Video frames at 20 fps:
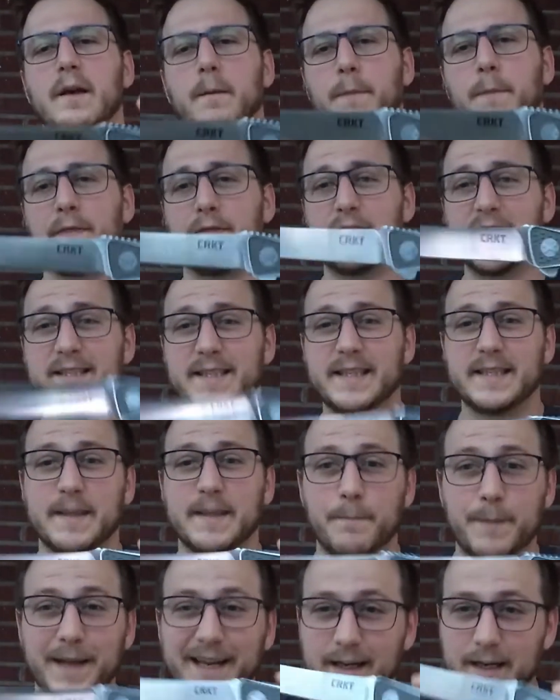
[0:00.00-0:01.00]
But this is
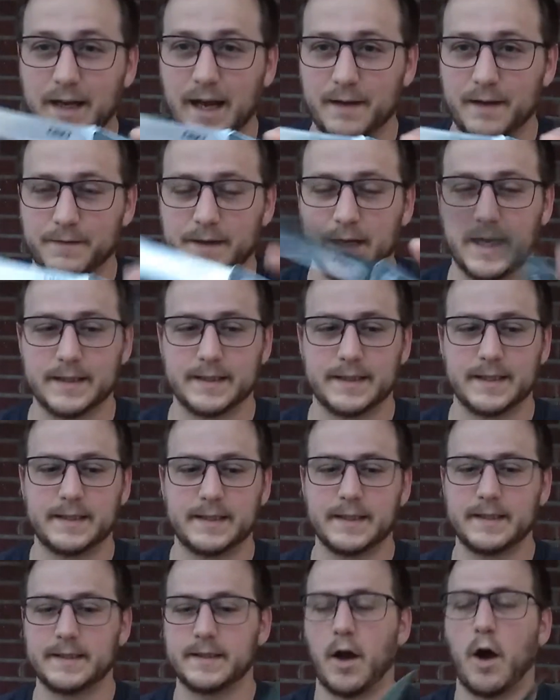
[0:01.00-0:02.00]
a big knife, guys.
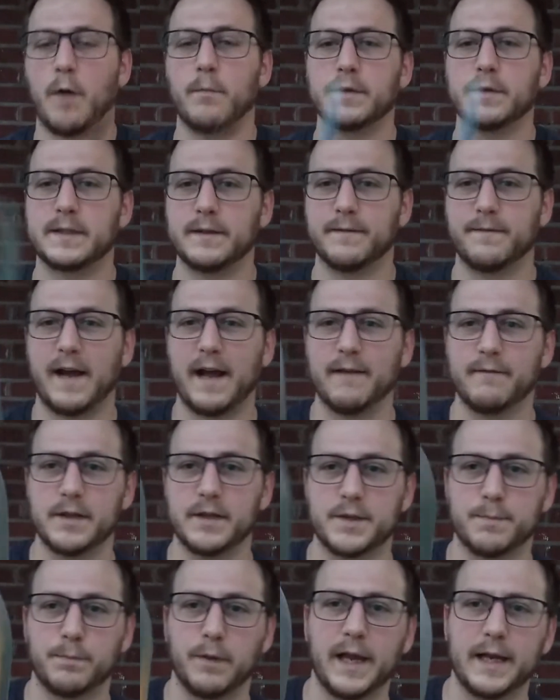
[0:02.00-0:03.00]
This is almost a
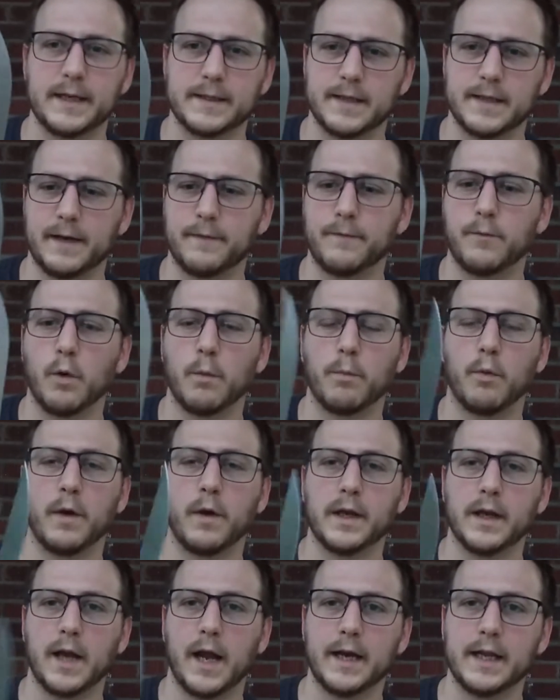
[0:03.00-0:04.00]
5-inch blade. It's like
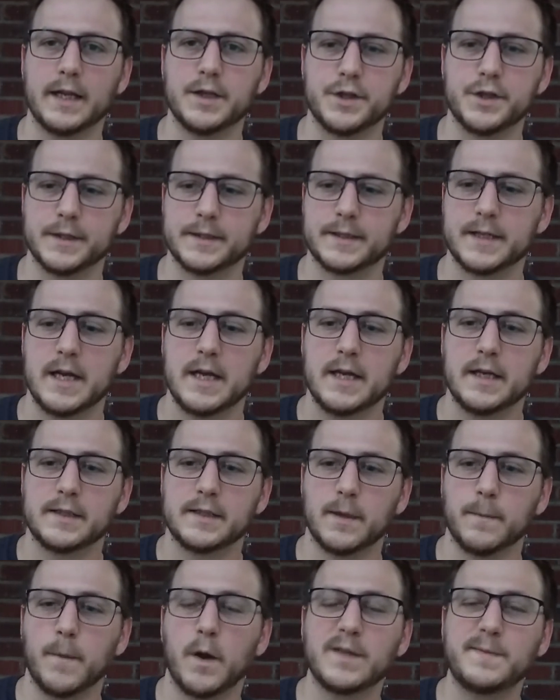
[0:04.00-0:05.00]
4.9 inches.
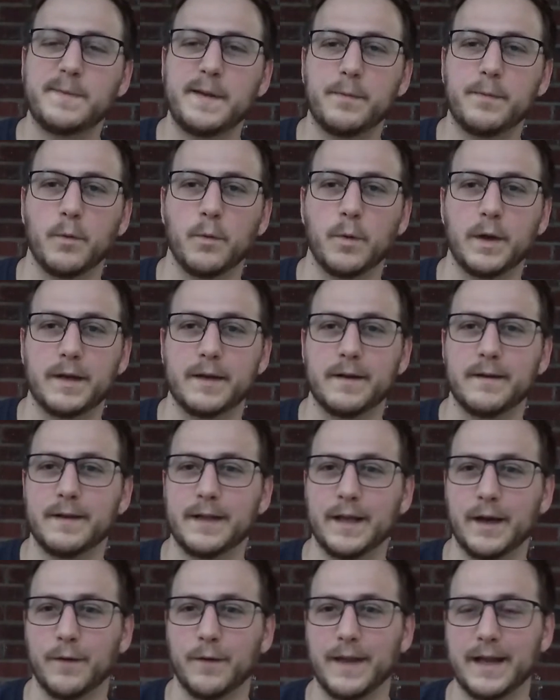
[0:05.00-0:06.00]
So most people would,
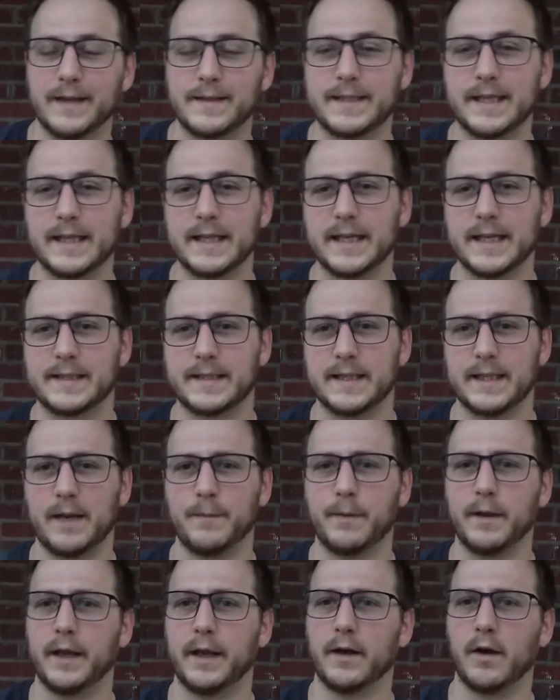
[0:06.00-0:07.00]
they'd see this and
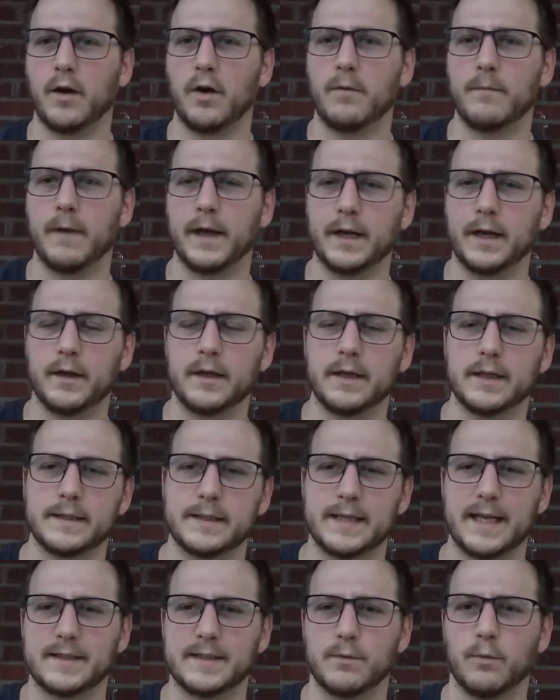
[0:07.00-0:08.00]
they'd be like, oh my
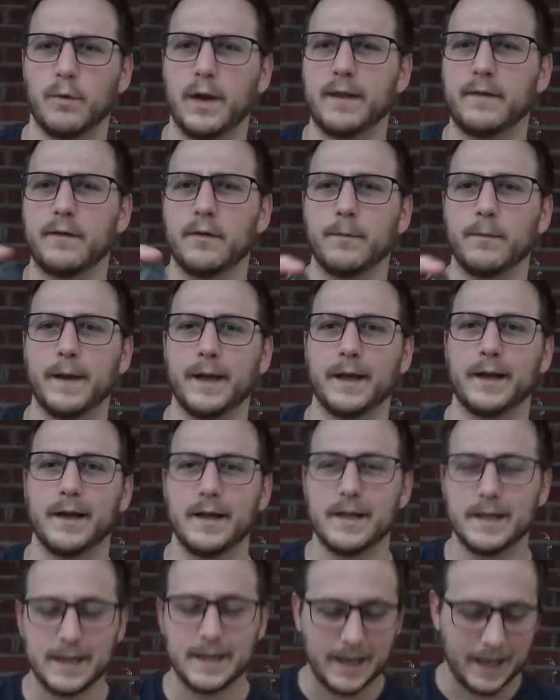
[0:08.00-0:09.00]
goodness, that's way too big.
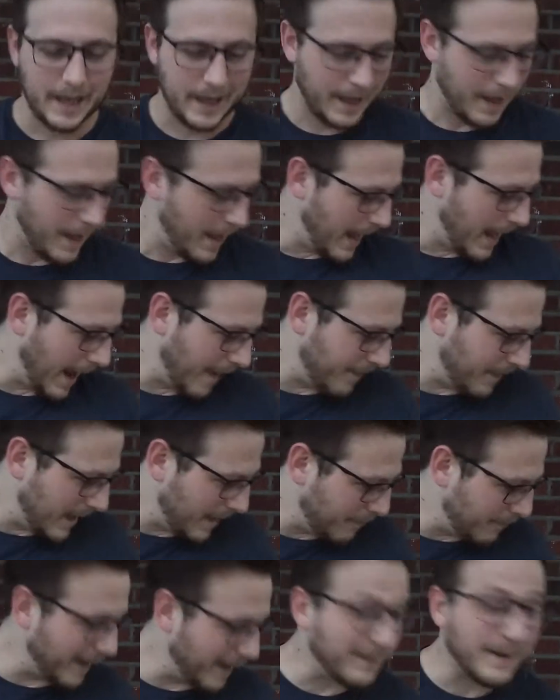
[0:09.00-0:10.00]
And
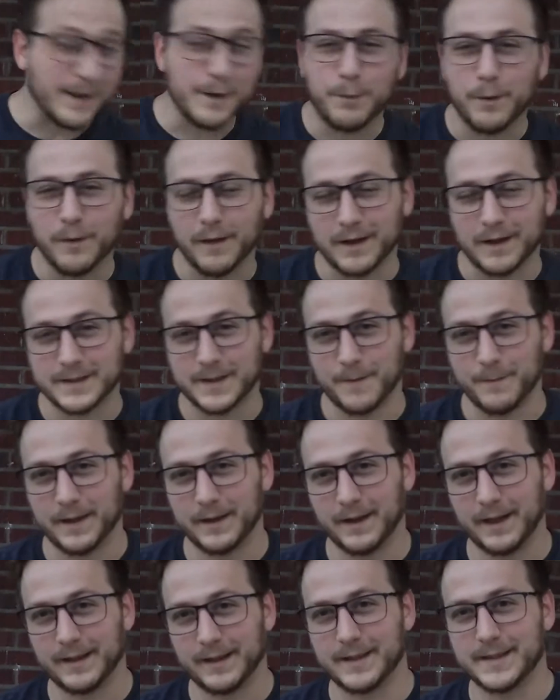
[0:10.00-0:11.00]
then maybe you pull out
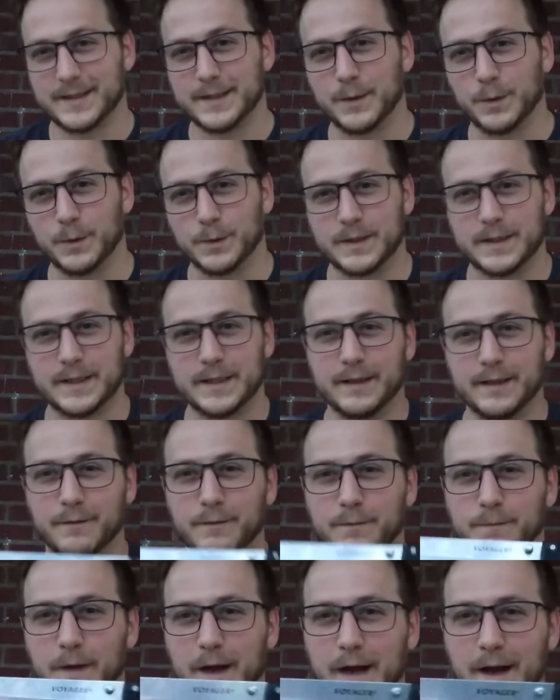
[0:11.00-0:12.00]
something like this Cold Steel